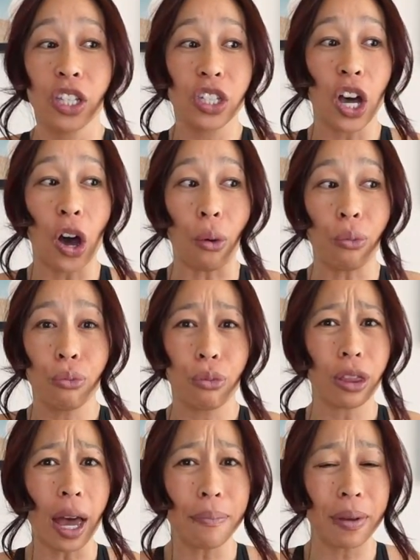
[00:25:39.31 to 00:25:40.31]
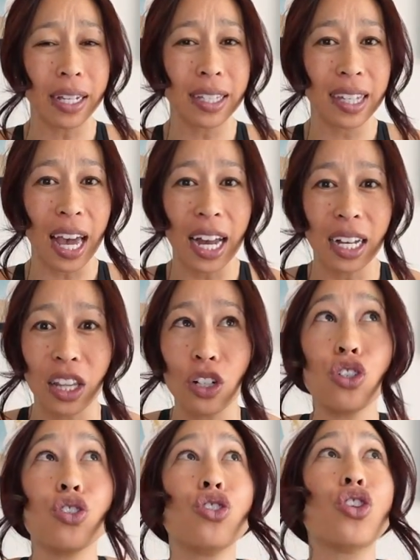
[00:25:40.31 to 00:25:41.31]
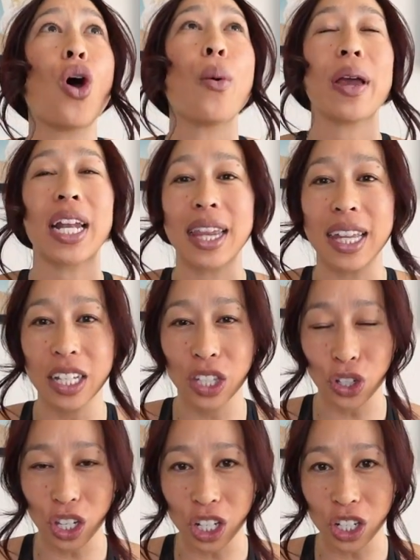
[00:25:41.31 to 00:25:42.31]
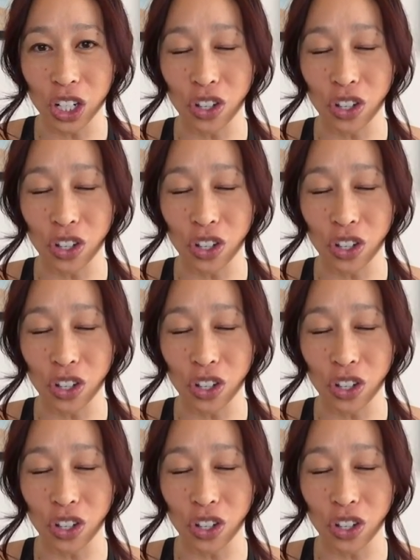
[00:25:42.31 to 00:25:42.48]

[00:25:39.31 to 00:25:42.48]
So with that being said, there's so many things you can do.